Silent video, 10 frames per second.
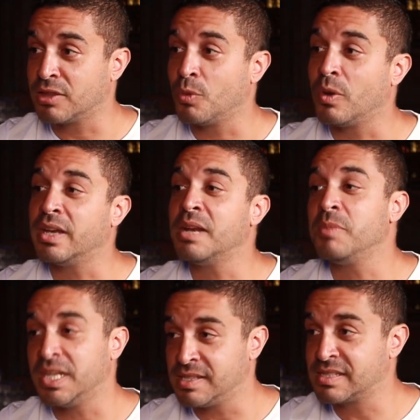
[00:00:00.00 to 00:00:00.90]
The one
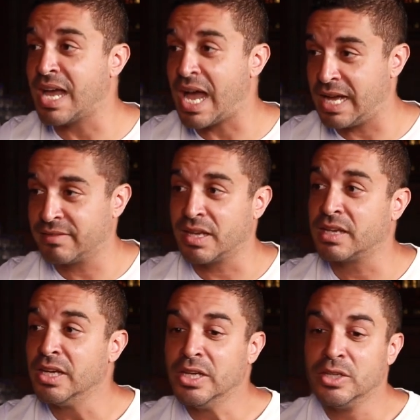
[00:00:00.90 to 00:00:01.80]
enemy in disguise.
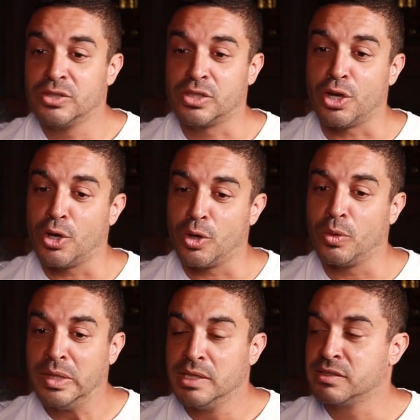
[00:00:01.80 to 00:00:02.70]

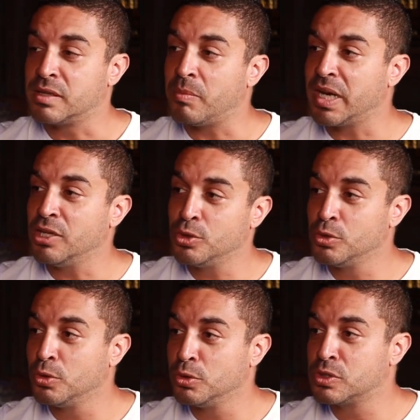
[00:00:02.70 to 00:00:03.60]
So somebody
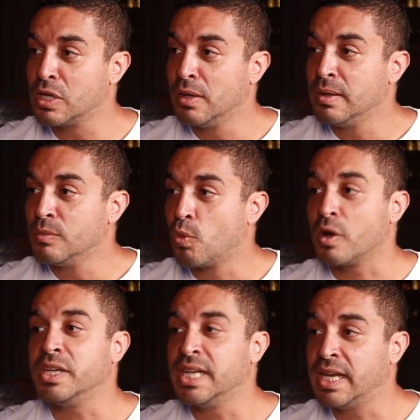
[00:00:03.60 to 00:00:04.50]
who's
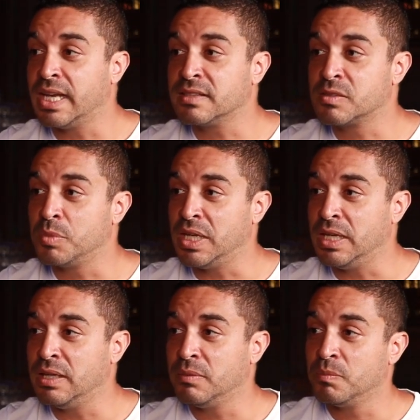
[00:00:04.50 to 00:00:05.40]
working against
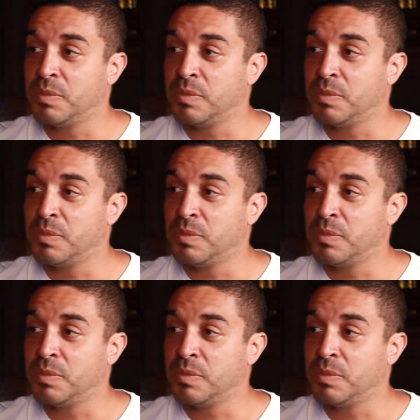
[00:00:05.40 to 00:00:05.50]
me,